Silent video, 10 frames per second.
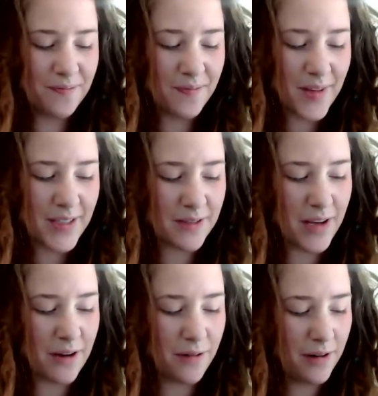So
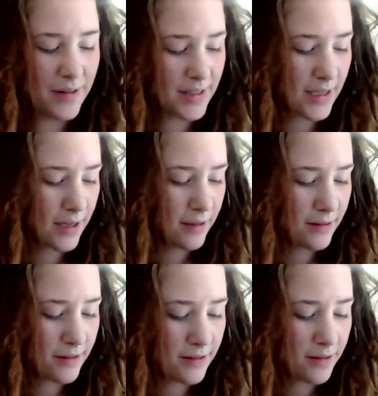yeah, where was I?
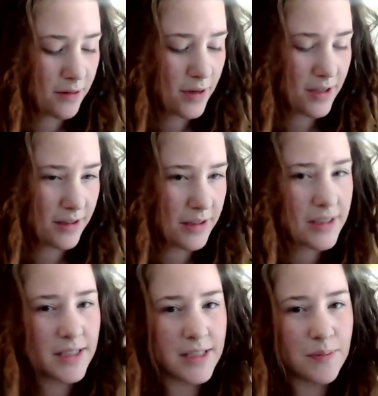Oils,
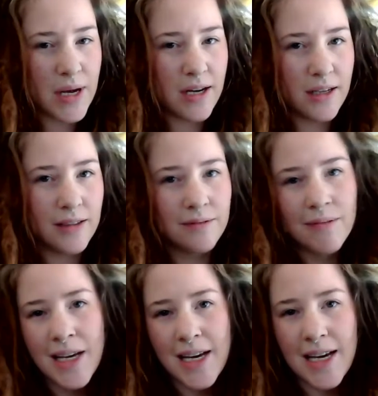smell.
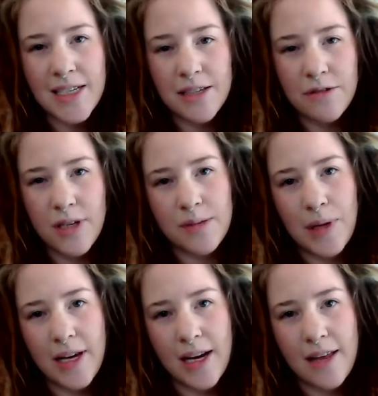It doesn't really smell
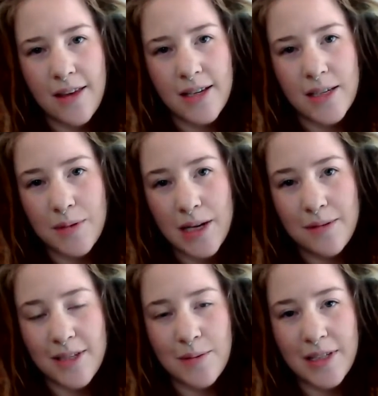like anything. Sometimes
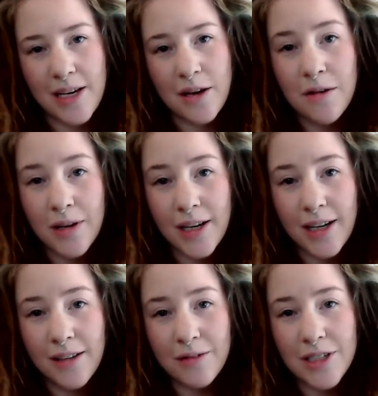it smells like
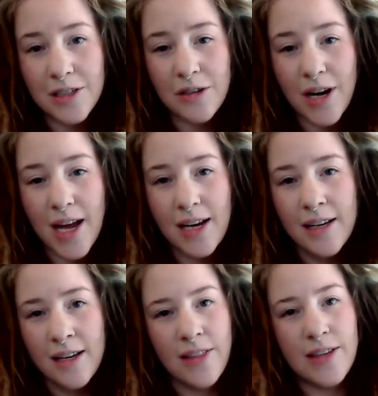coconut, which is great.
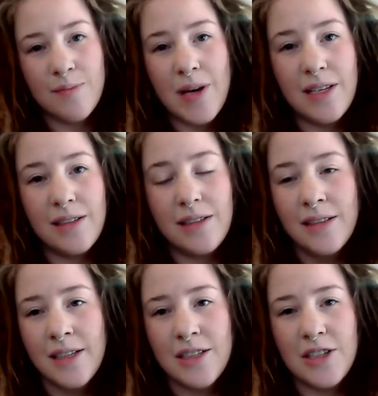The smell
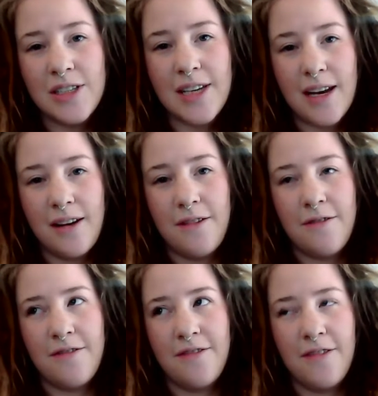just kind of
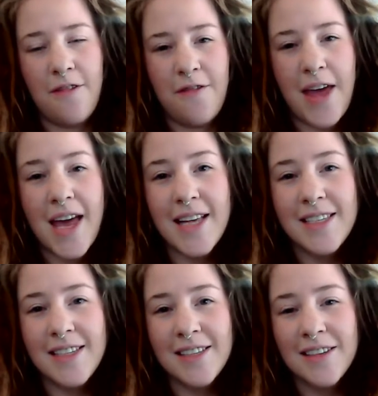
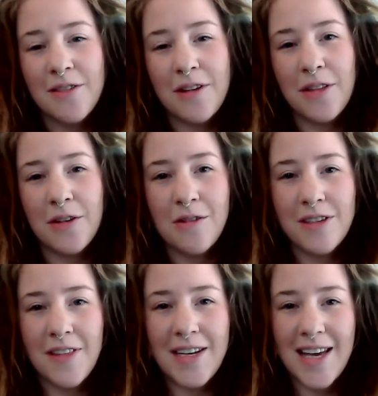fades throughout the course
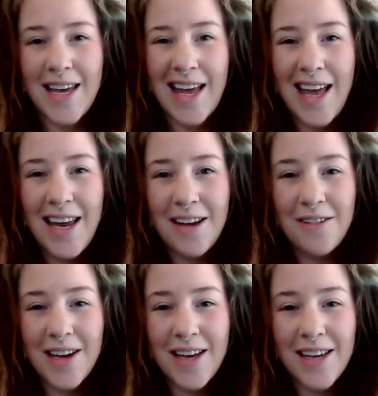of the day
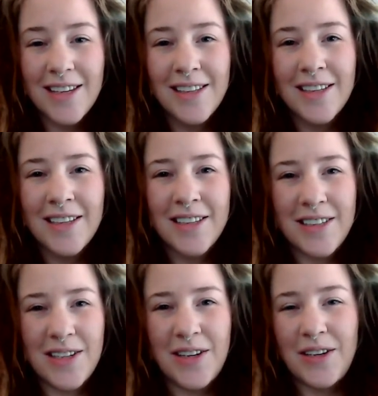anyway,
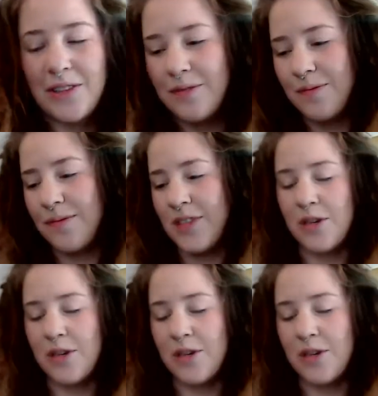so you're